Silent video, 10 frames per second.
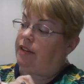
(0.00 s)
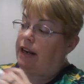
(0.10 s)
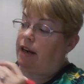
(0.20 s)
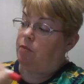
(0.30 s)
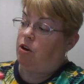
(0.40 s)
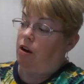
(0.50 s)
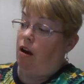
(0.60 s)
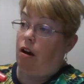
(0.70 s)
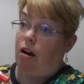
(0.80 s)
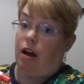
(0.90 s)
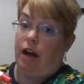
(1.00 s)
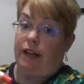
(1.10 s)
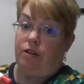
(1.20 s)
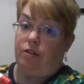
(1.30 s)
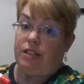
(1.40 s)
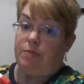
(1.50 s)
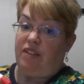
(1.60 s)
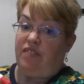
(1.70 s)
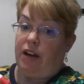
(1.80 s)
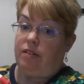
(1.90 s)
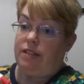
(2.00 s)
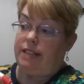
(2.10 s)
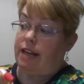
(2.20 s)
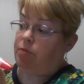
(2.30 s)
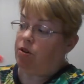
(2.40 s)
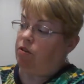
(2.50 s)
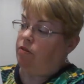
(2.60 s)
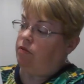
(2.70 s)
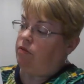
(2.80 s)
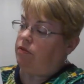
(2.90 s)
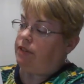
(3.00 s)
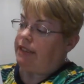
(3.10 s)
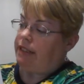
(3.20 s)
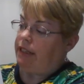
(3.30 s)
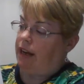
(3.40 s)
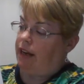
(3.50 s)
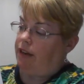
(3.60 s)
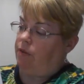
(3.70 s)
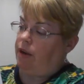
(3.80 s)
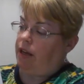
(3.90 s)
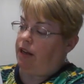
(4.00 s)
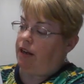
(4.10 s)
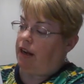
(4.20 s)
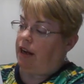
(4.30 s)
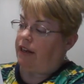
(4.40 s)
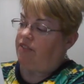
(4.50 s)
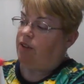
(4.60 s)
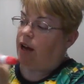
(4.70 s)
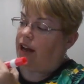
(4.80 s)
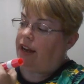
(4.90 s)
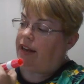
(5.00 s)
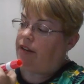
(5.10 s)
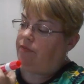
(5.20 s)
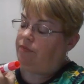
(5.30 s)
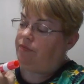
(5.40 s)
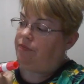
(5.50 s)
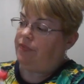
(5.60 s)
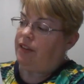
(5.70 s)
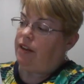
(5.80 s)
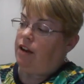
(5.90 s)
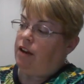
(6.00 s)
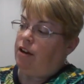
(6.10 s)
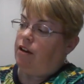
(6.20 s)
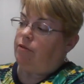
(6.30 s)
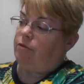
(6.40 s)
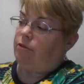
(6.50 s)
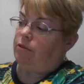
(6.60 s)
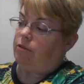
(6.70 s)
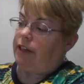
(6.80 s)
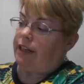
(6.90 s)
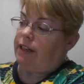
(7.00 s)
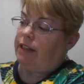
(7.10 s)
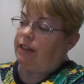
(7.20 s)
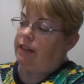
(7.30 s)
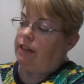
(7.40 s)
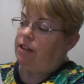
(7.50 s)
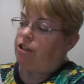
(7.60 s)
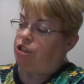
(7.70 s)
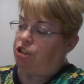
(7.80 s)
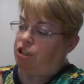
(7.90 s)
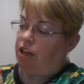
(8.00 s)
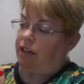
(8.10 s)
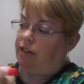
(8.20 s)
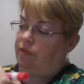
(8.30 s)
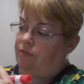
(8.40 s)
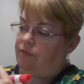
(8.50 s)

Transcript: Then I'm going to, I notice my final stable. Tion. I divide. Friction.